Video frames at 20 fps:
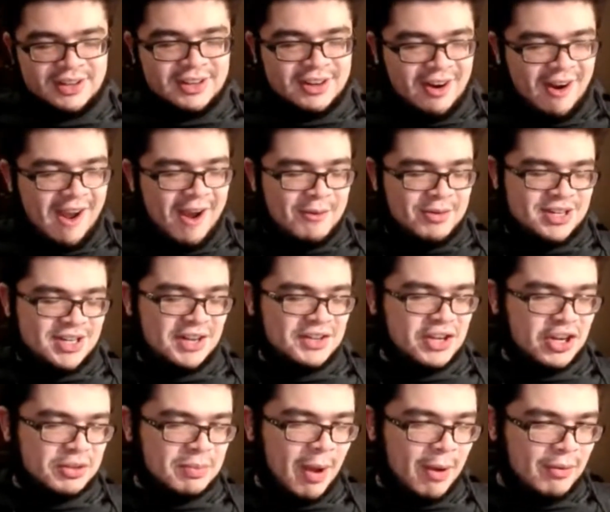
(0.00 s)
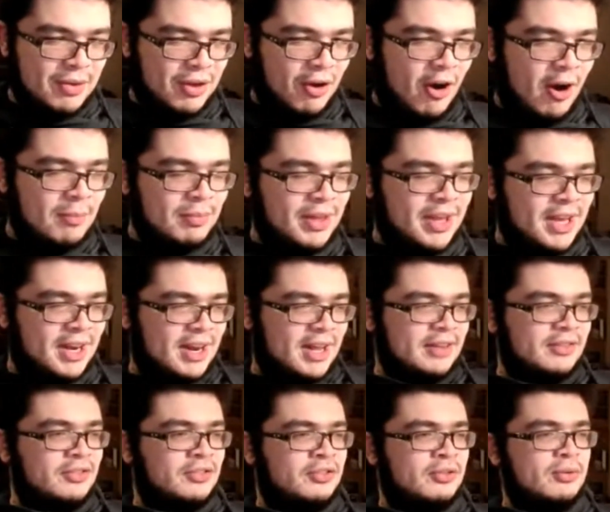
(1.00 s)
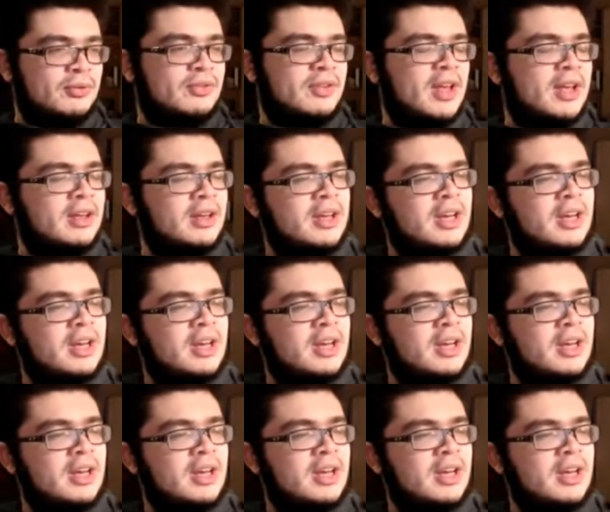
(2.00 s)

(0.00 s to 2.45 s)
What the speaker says: all right, which I talked about with Arm Layton on Tuesday.